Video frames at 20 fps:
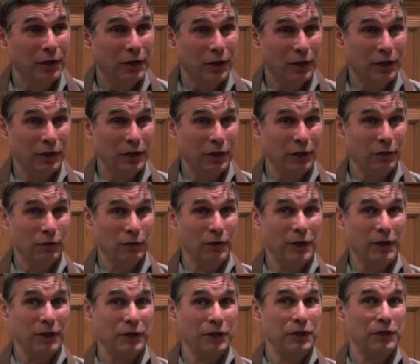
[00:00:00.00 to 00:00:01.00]
they
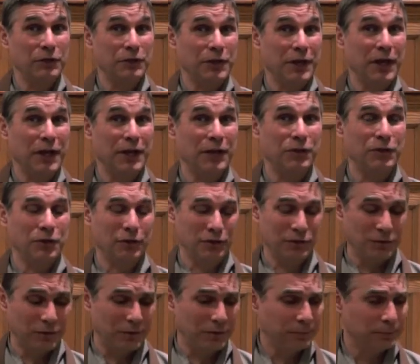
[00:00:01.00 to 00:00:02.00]
created these
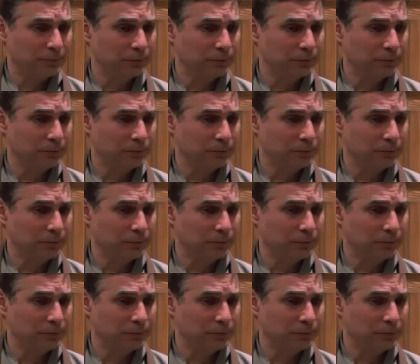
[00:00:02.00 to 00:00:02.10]
cages